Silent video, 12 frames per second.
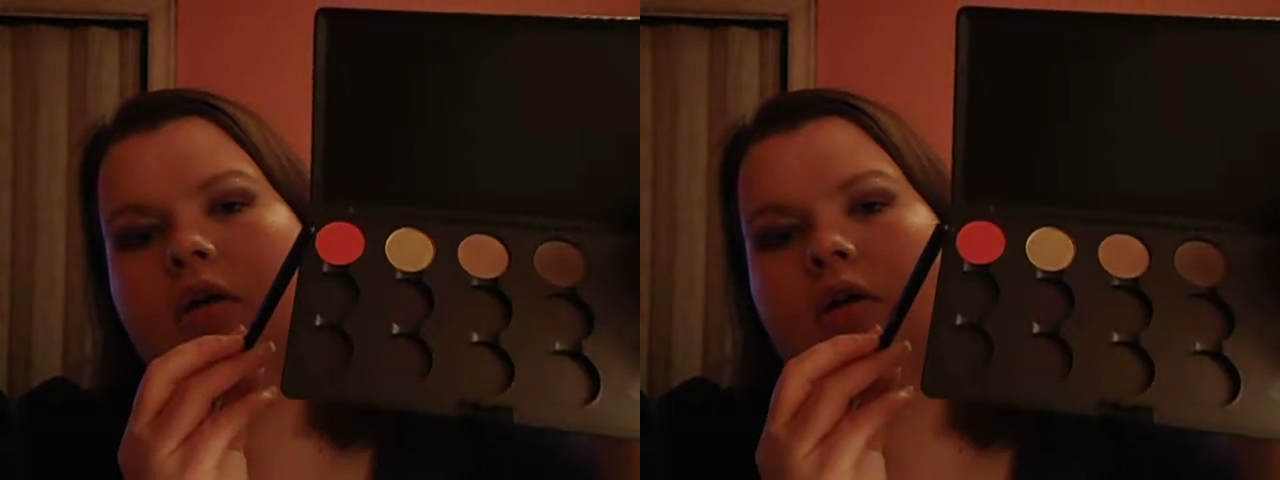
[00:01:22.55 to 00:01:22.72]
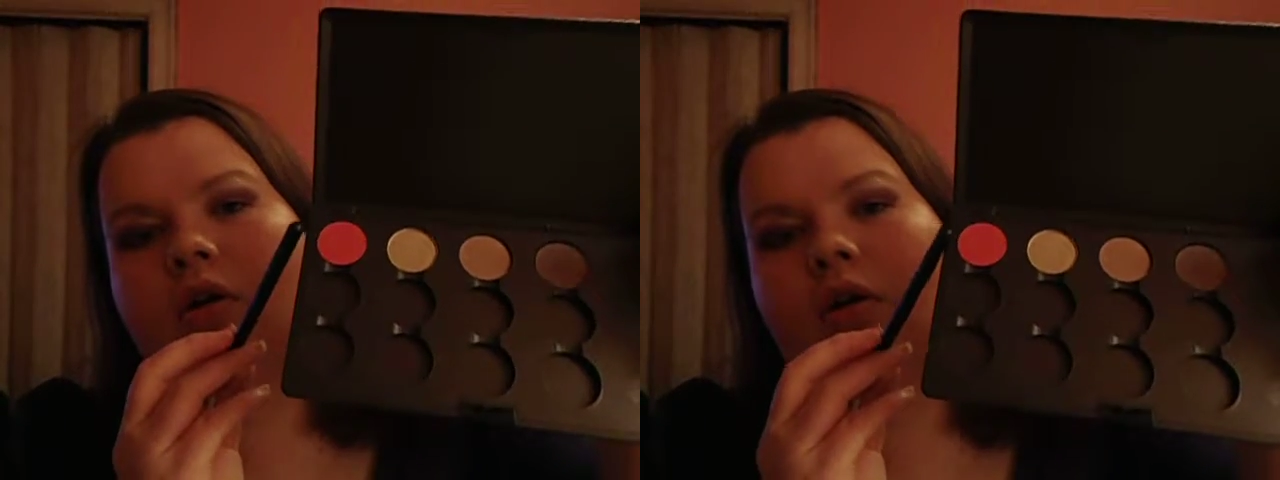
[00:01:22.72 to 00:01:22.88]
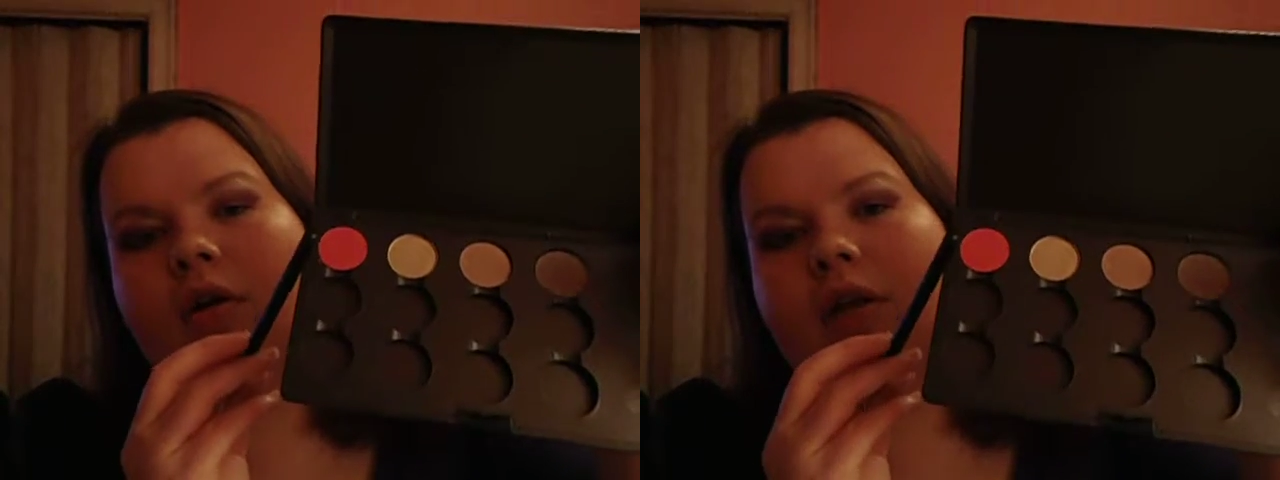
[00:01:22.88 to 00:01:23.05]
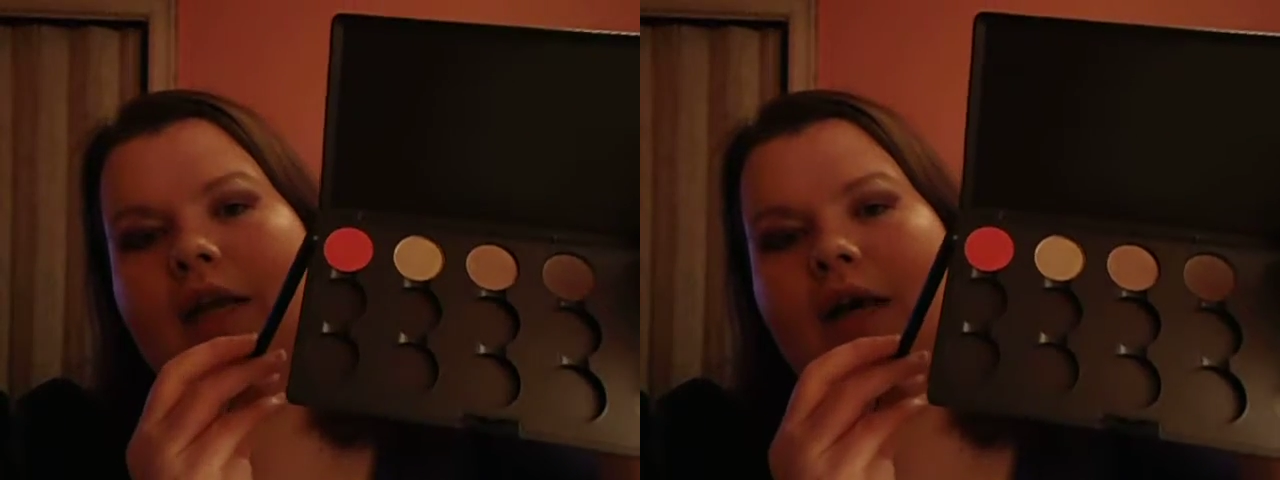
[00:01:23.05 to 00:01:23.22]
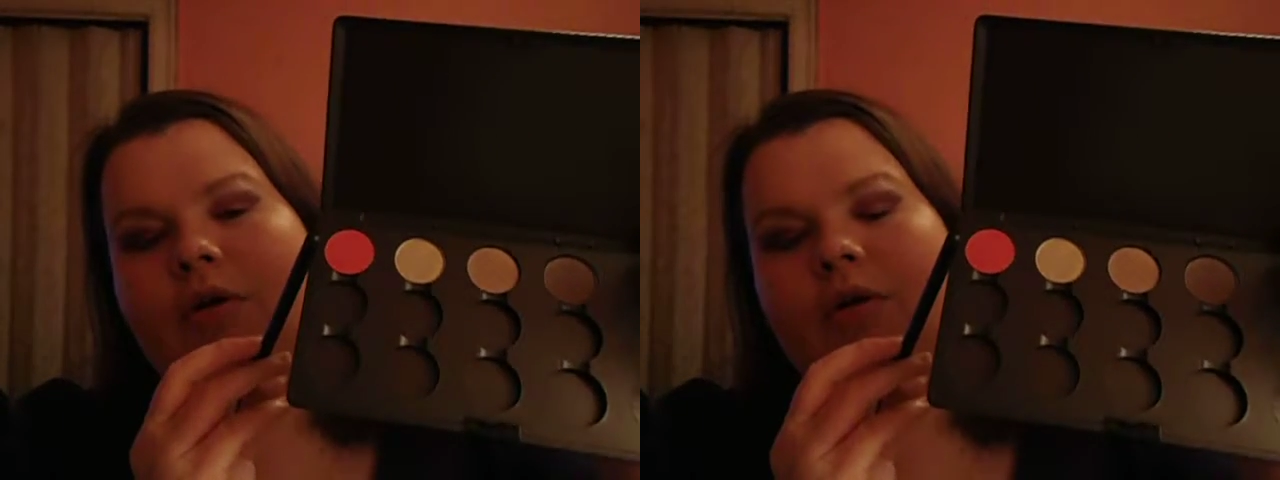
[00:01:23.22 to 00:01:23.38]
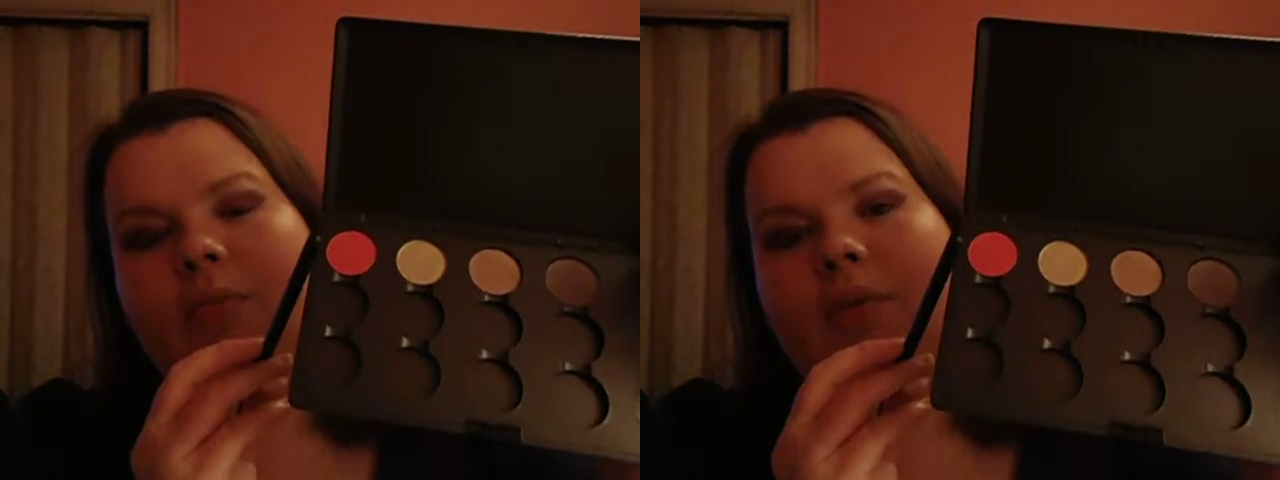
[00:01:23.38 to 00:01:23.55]
called
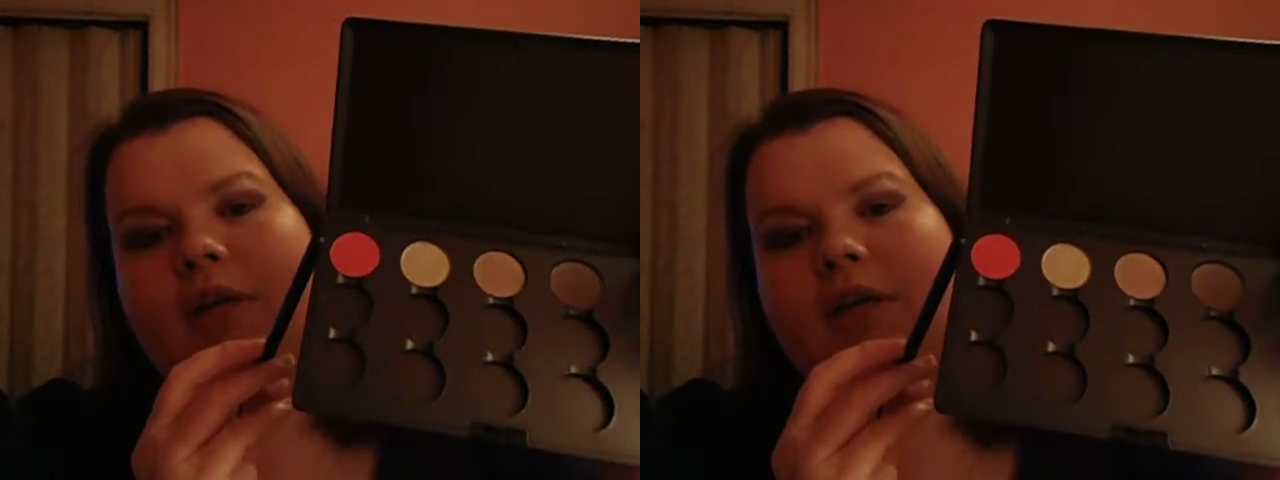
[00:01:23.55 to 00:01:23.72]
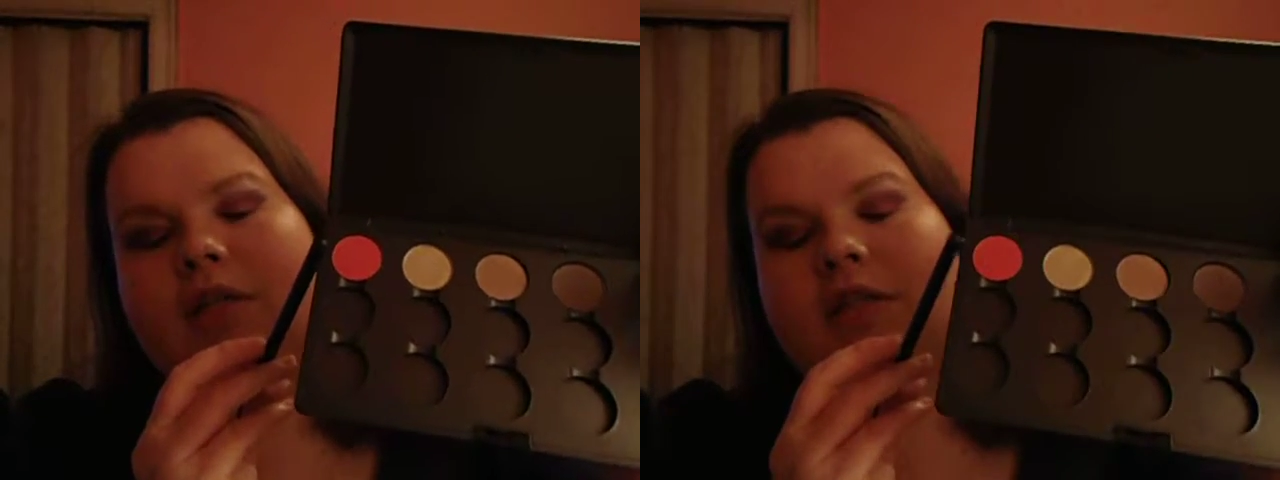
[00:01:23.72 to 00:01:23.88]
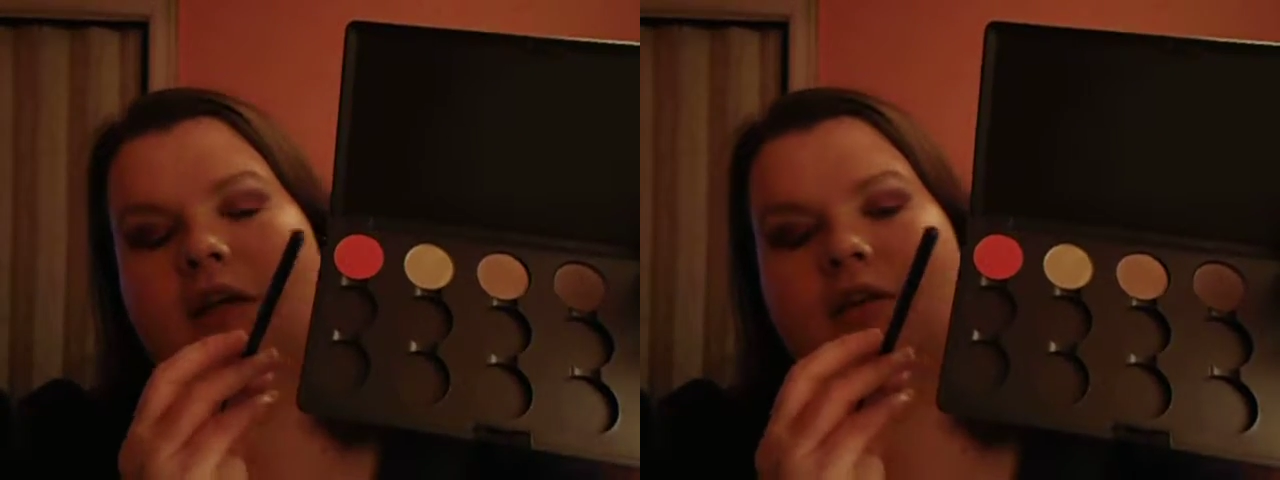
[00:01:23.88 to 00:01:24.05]
Louder Please, and